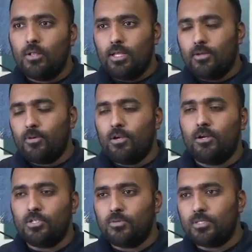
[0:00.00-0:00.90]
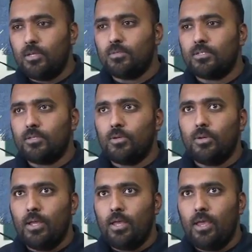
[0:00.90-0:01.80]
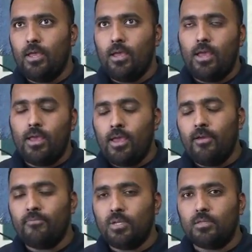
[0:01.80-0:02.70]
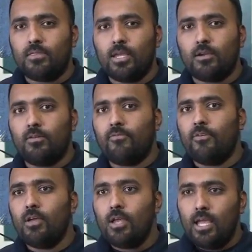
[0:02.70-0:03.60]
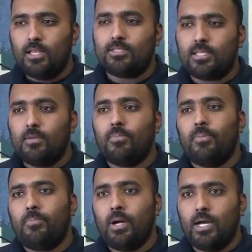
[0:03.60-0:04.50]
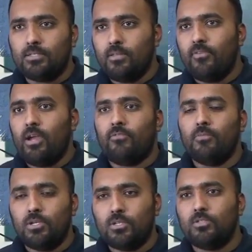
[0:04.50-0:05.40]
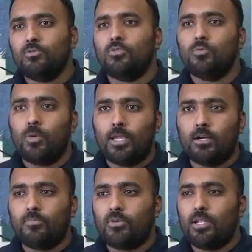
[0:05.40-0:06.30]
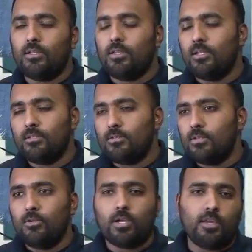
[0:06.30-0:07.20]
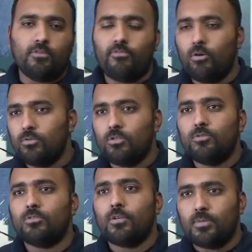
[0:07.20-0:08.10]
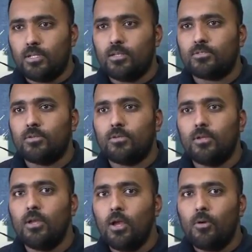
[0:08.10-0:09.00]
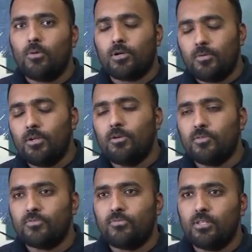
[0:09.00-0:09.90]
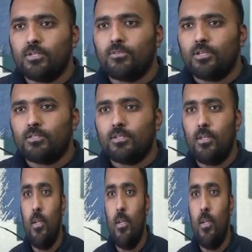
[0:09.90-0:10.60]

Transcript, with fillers: like with her, she was able to have me think of and say positive affirmation as soon as you wake up rather than look at your phone or do something else. So working with her was really great. Uh,